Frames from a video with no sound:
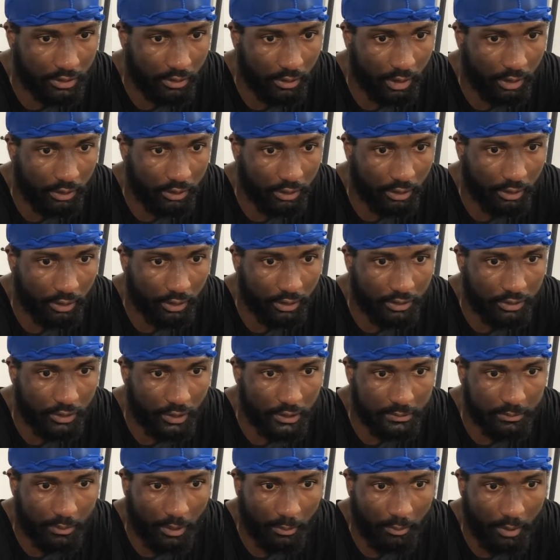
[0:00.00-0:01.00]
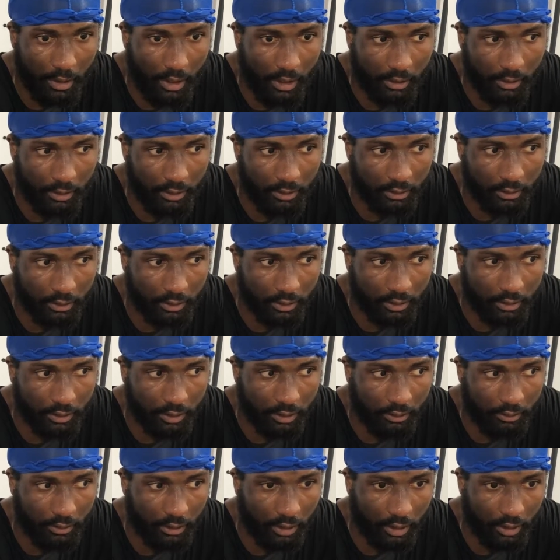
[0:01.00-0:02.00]
go out there and trust my body and, and
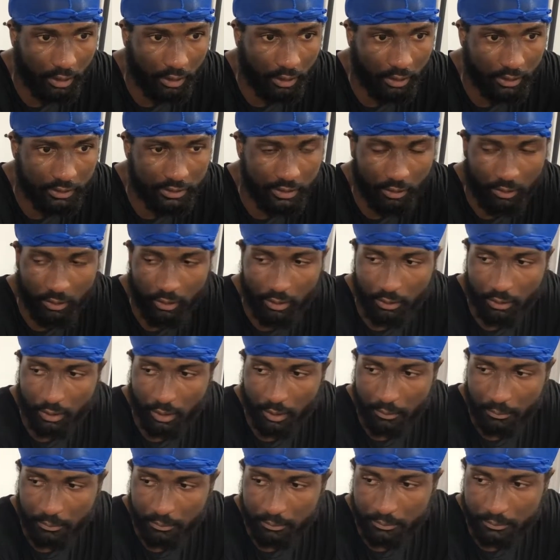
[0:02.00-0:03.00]
know that I, it's going to hold up.